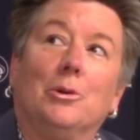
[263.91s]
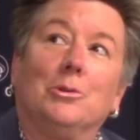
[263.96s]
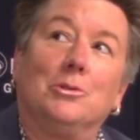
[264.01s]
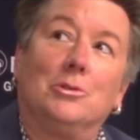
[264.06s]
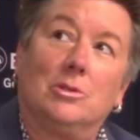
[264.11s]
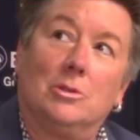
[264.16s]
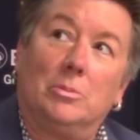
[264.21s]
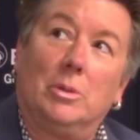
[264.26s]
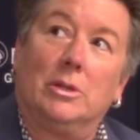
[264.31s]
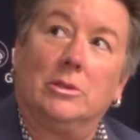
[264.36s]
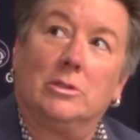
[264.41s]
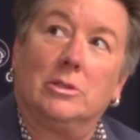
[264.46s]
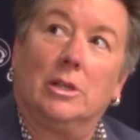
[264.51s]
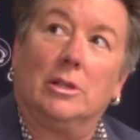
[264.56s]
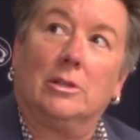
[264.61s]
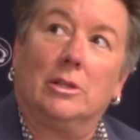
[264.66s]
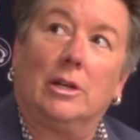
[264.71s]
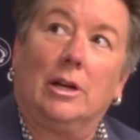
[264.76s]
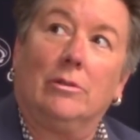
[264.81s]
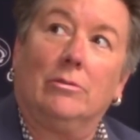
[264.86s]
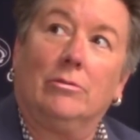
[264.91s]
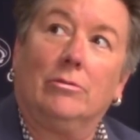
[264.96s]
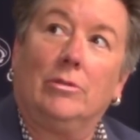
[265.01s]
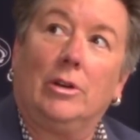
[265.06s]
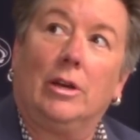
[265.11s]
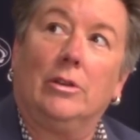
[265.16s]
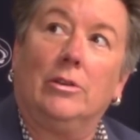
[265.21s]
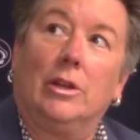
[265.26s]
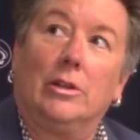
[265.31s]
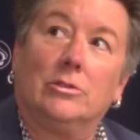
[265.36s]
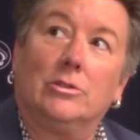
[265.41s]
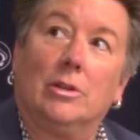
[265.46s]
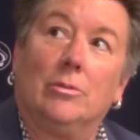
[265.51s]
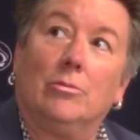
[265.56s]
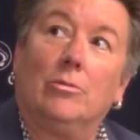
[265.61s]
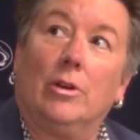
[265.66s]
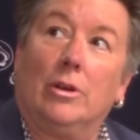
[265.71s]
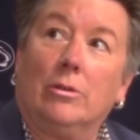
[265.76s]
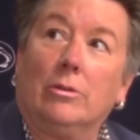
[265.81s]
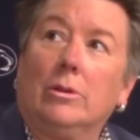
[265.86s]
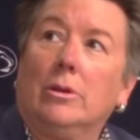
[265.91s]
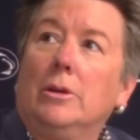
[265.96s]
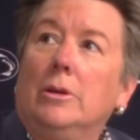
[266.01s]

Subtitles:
coaches at Penn State that I've had that same faith.